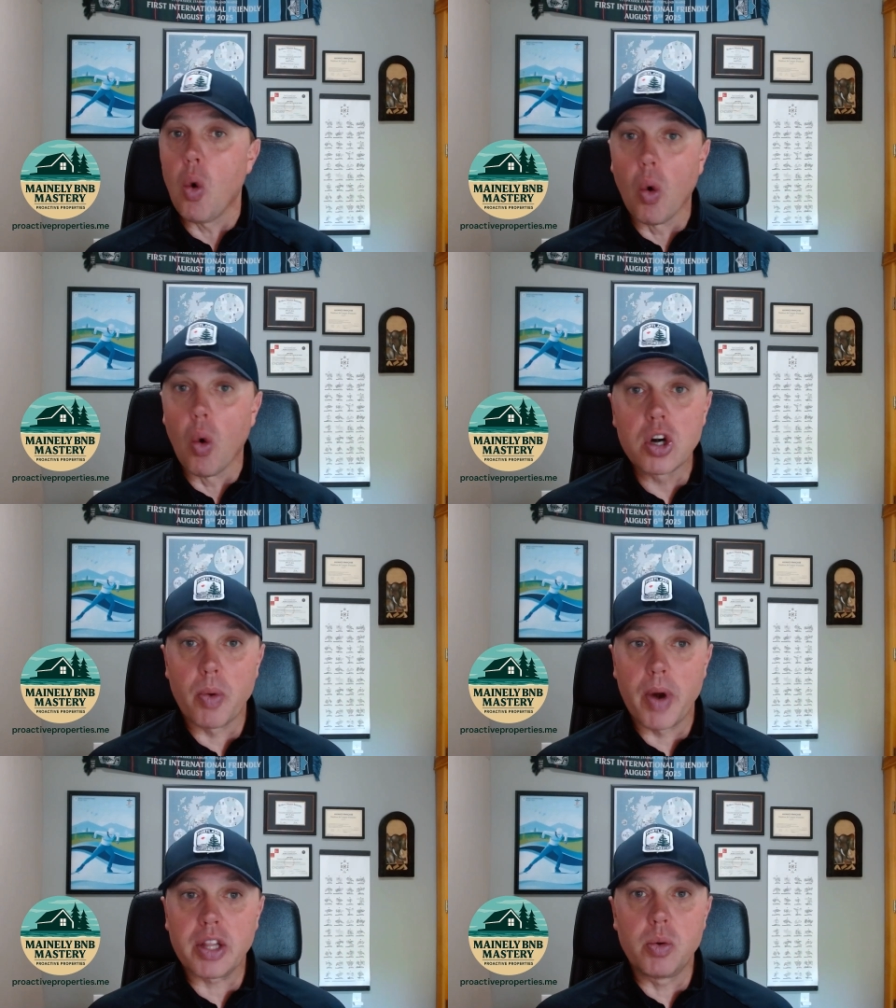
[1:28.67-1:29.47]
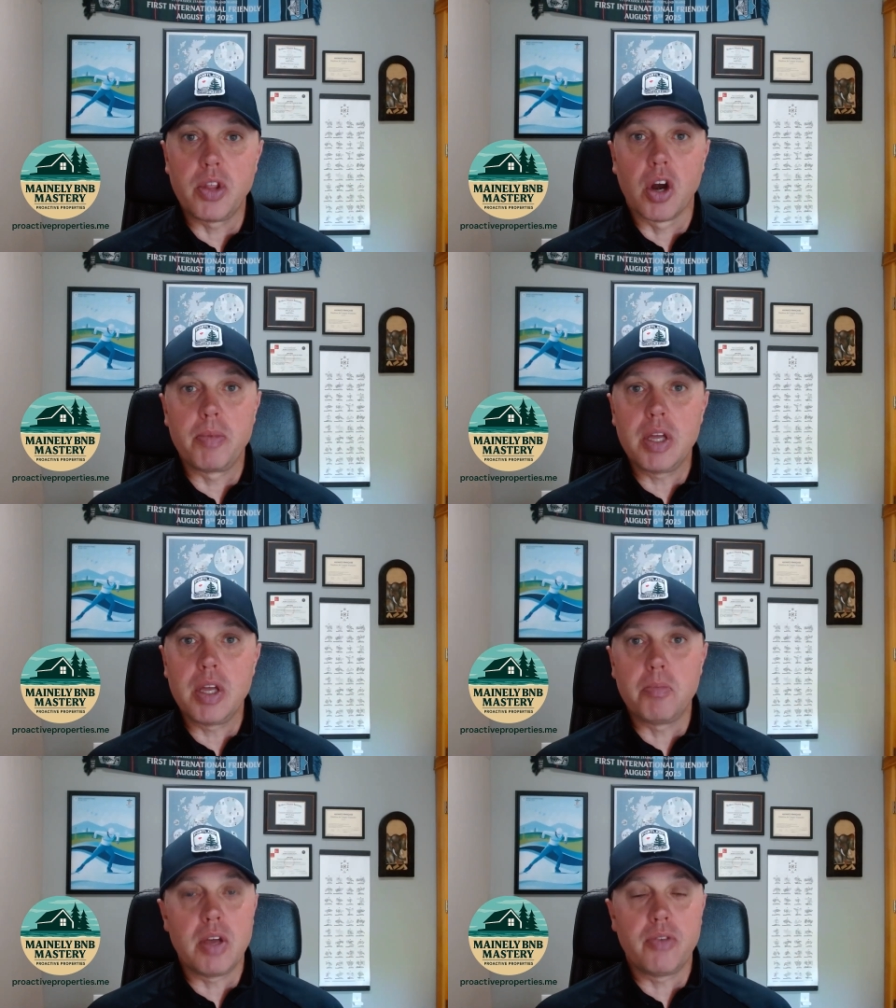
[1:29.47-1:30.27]
or directly with
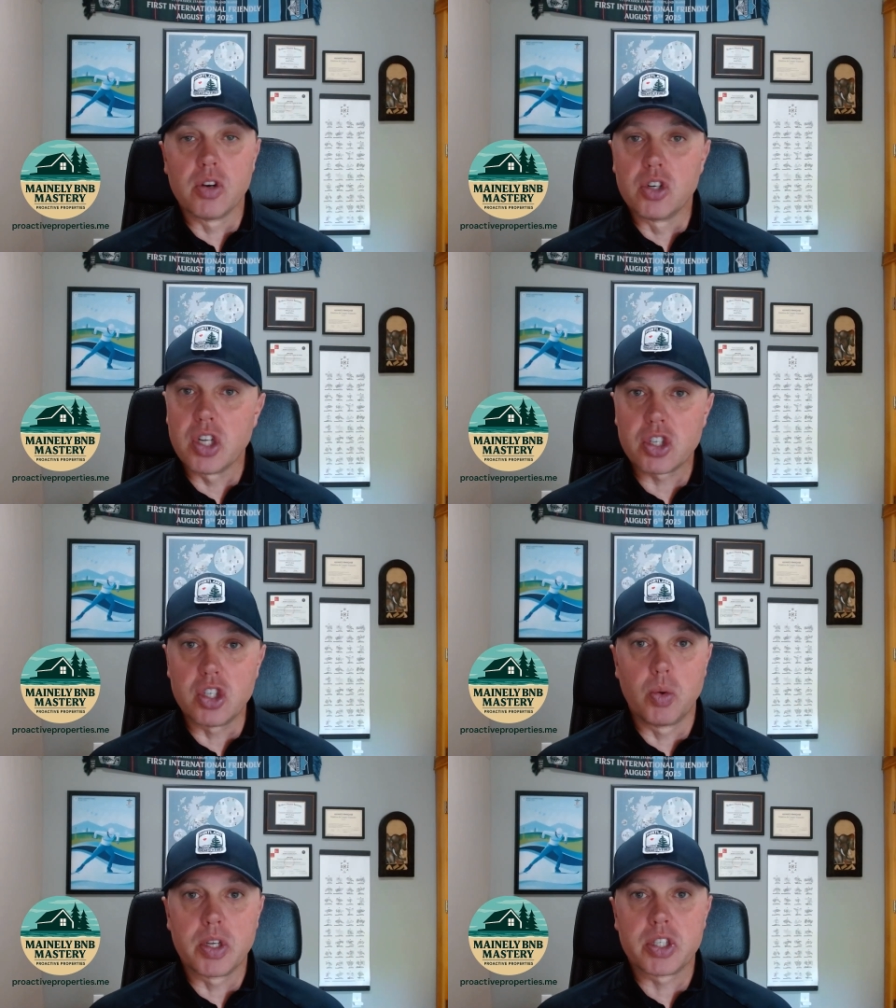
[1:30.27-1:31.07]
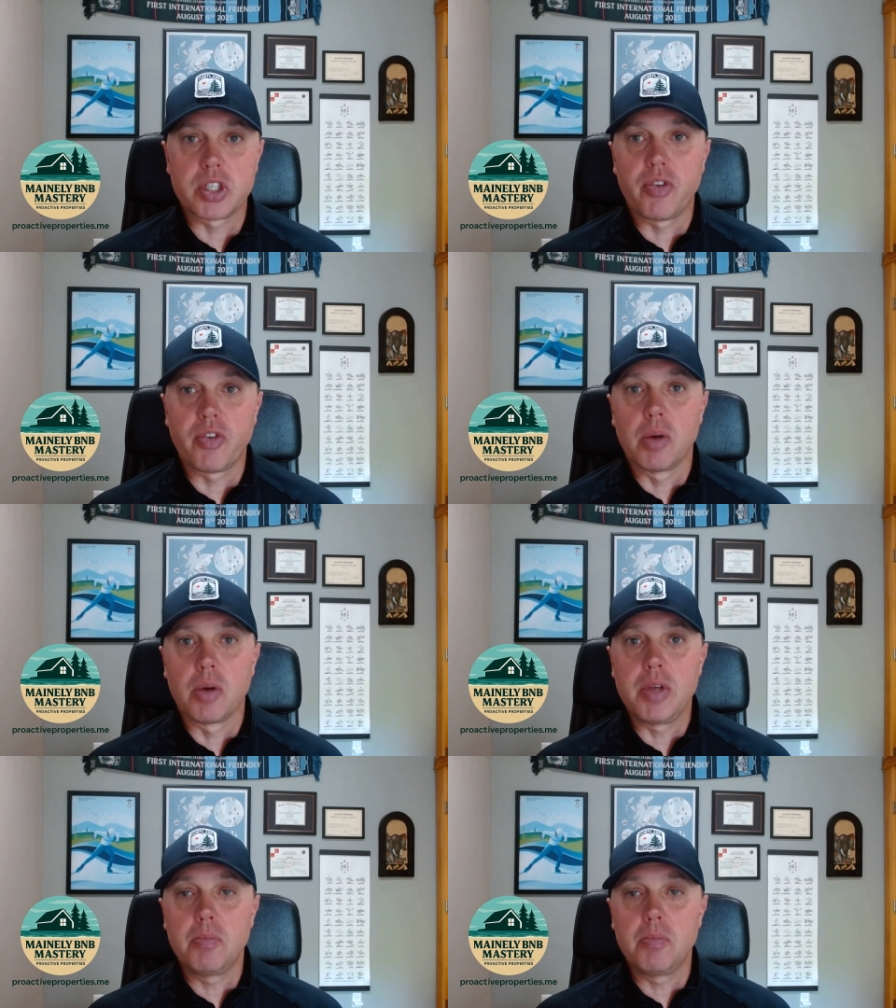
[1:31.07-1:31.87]
Airbnb if you're just doing stuff on
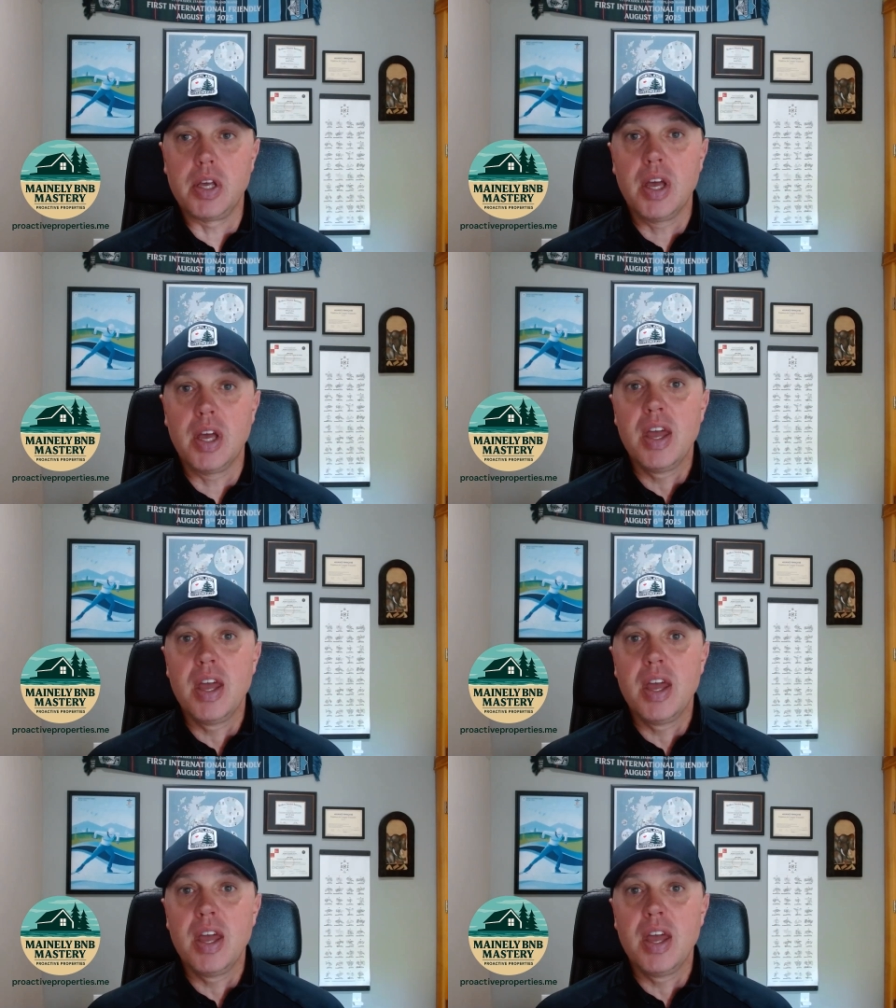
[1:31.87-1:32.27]
Airbnb,